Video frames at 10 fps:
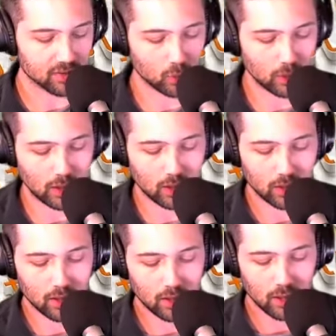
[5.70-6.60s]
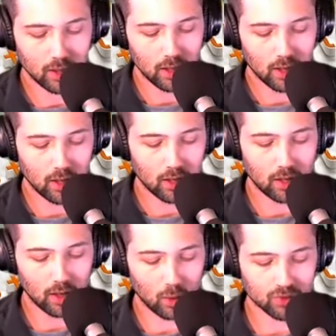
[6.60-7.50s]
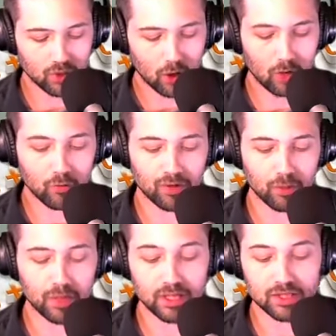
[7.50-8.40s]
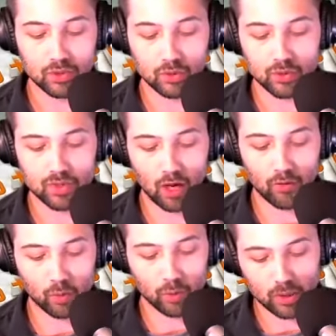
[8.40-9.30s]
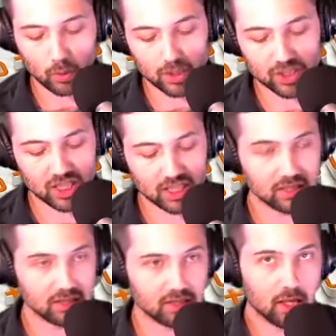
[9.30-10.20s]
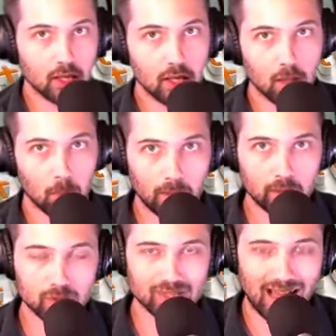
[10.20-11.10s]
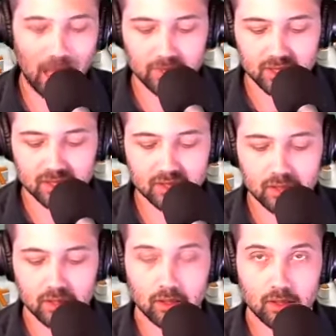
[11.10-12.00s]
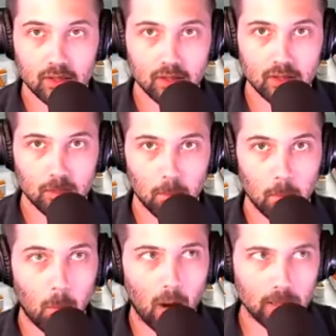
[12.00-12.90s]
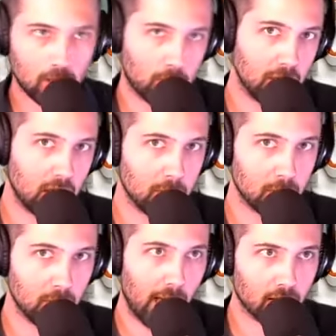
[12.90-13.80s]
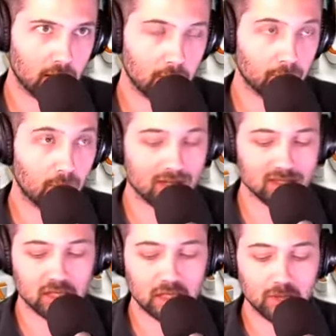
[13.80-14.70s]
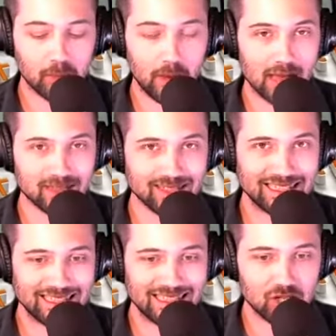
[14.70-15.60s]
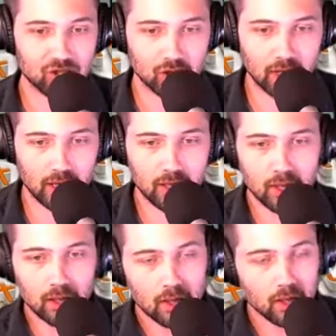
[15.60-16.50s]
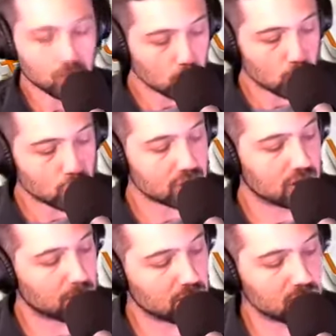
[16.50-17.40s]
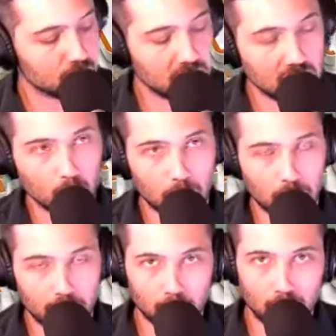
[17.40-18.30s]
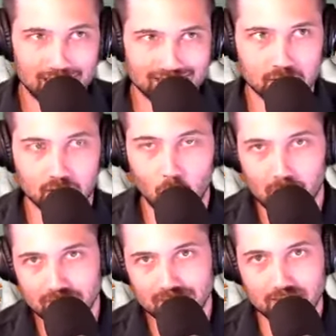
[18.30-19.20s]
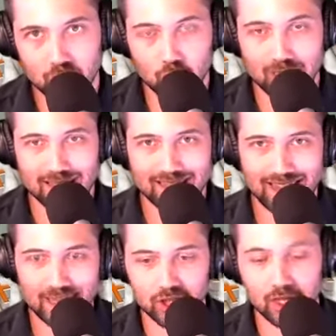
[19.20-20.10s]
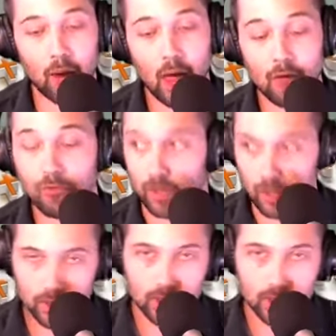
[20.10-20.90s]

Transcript: this week. And we'll start off with the biggest news of the week, which is Michael Thomas might be coming back. He practiced in a limited capacity yesterday. Usually, typically speaking, when a player practices on a Wednesday, it's a good indication. However,